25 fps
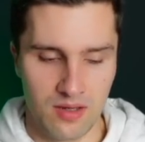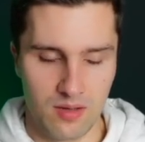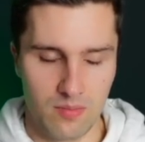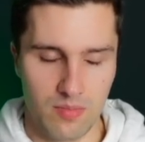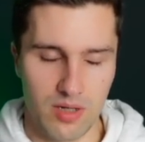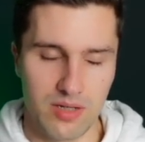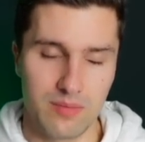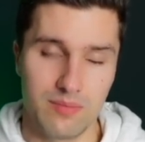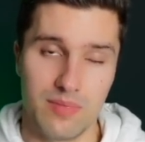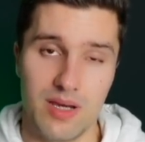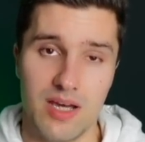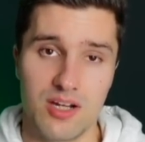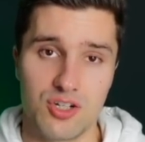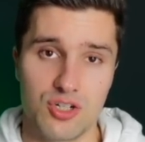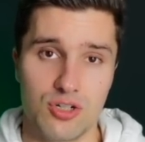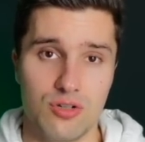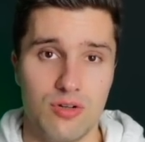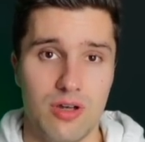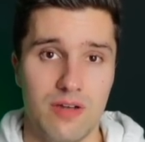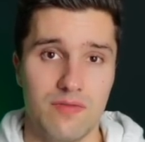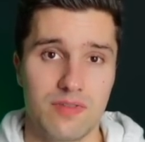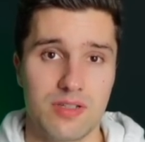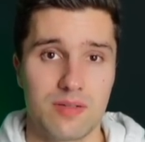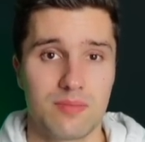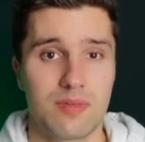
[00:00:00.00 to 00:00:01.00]
But imagine you
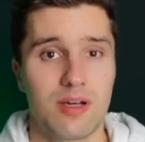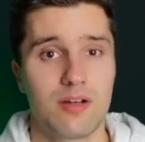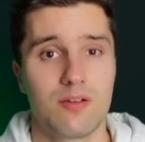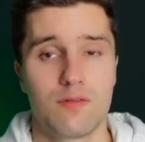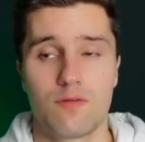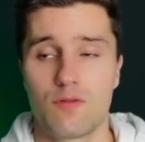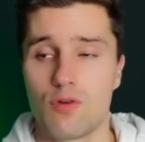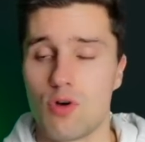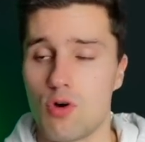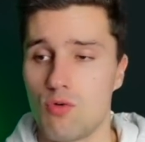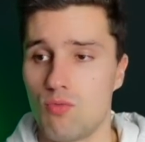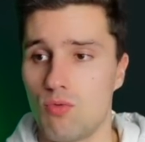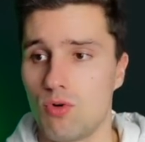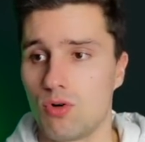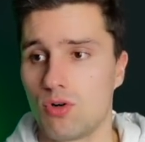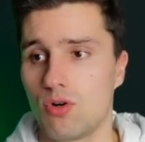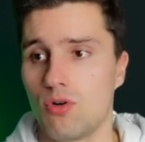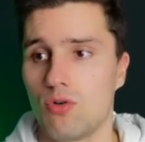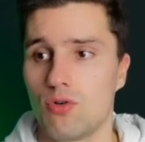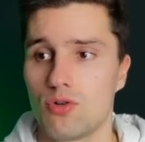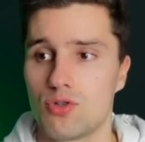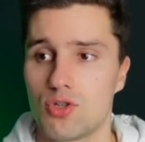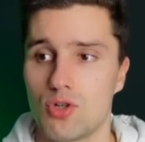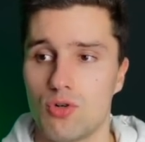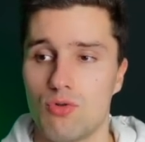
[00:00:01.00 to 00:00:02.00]
have some kind of coworker
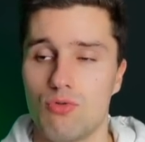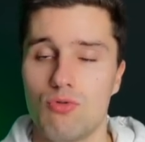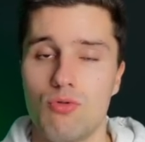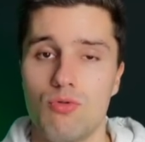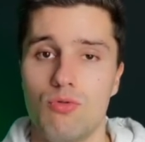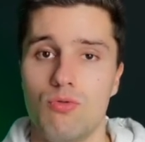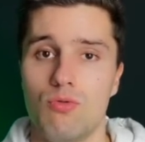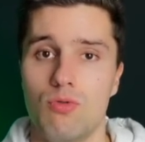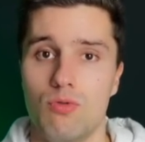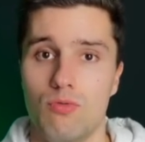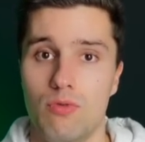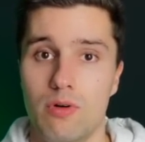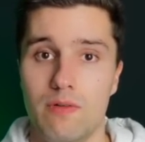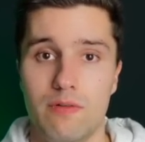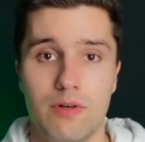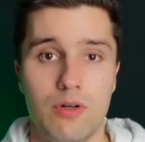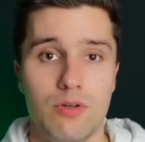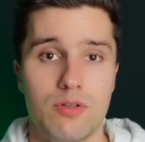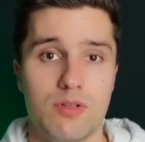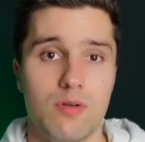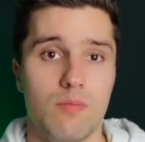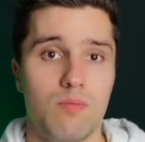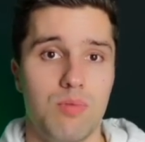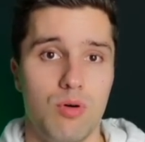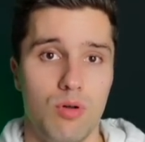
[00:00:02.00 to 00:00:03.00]
or so who
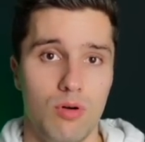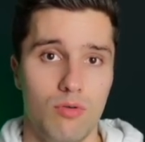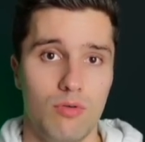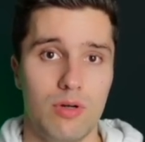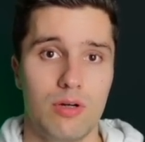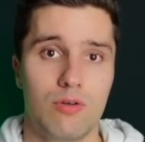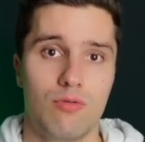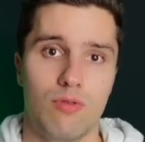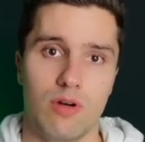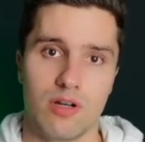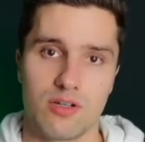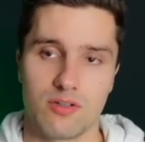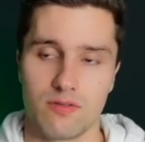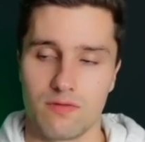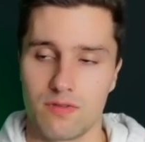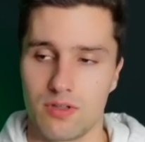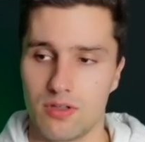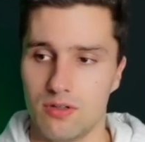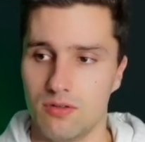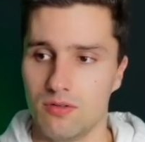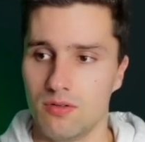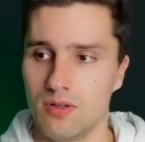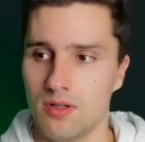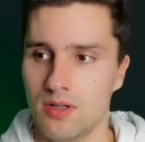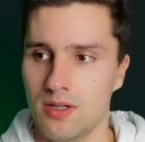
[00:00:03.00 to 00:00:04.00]
reviews a pull request of
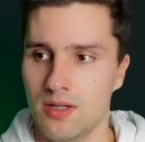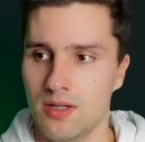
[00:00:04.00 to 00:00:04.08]
you.